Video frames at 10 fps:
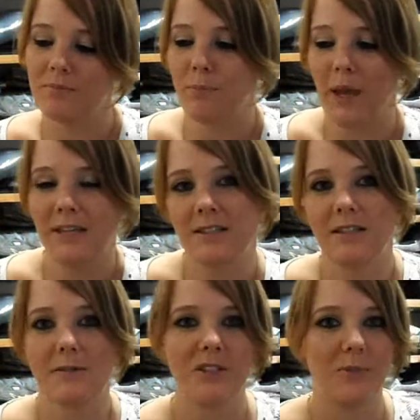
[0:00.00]

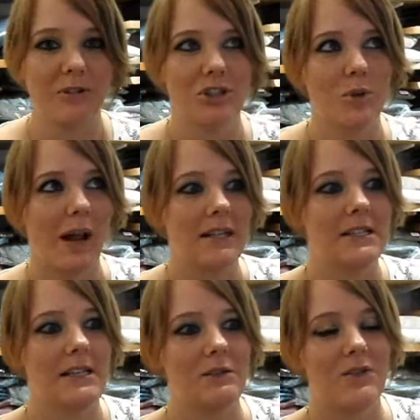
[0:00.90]
based
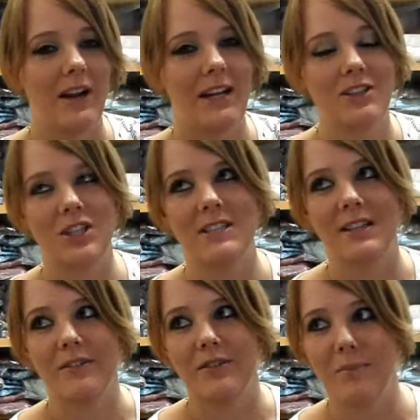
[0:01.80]
spirituality was very
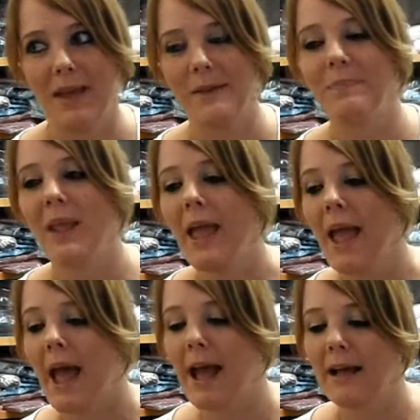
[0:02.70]
interesting for me
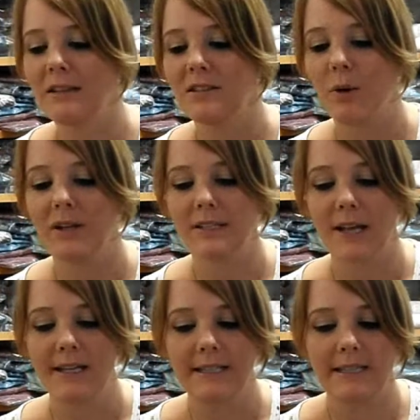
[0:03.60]
and so I
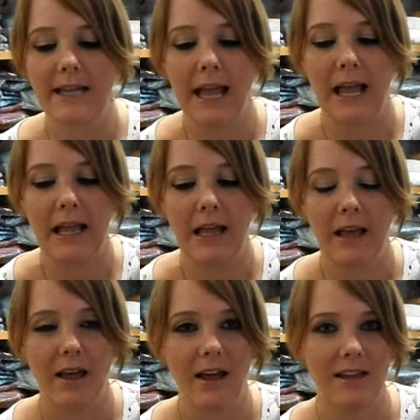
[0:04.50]
decided to take
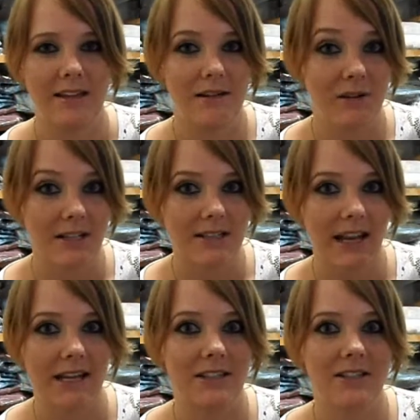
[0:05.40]
a year and a
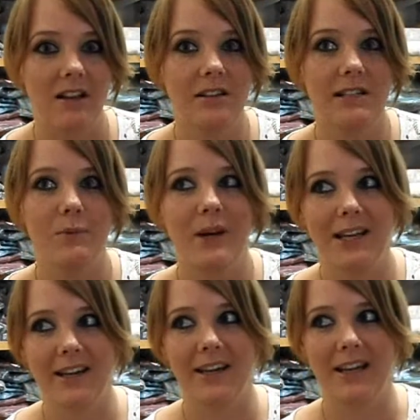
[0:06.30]
day to study
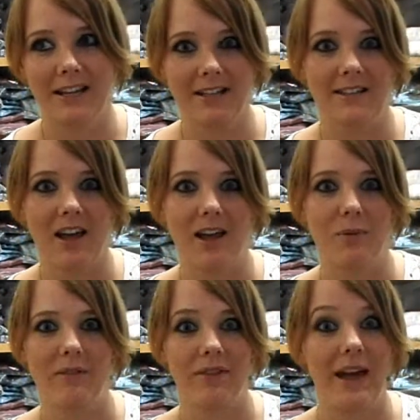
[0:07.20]
Wicca and decide
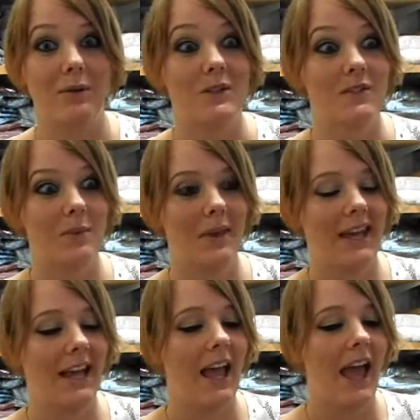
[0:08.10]
whether that was for me